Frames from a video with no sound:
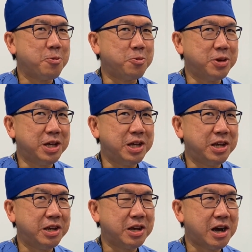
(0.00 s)

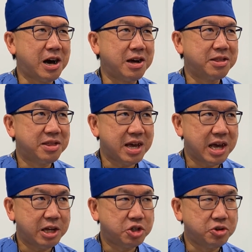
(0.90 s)
We are
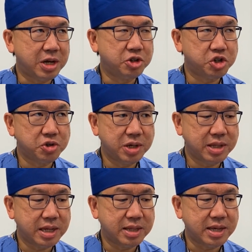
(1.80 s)
there to ensure
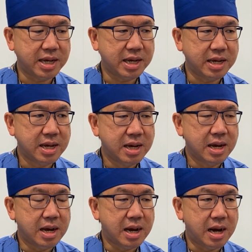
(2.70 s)
that they
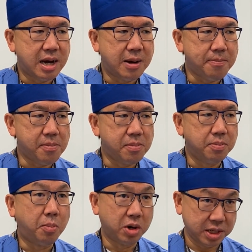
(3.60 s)
are
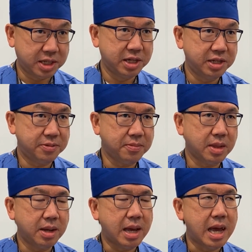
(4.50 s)
monitored
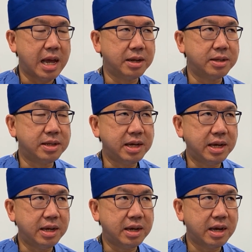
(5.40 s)
and
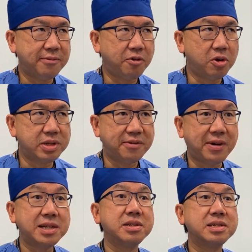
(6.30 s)
they have all their
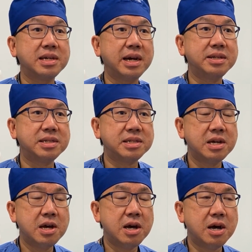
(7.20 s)
vital
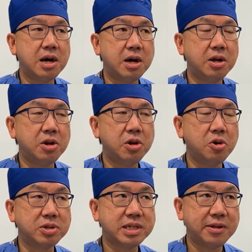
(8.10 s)
signs
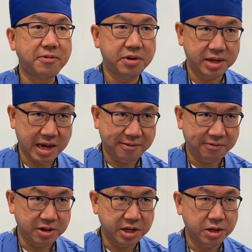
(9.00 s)
looked at very
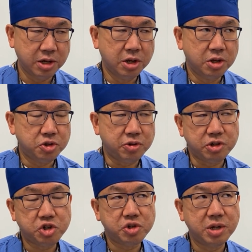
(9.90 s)
carefully to
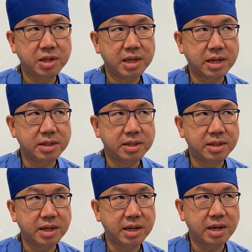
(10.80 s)
ensure
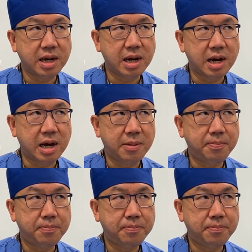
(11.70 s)
that they are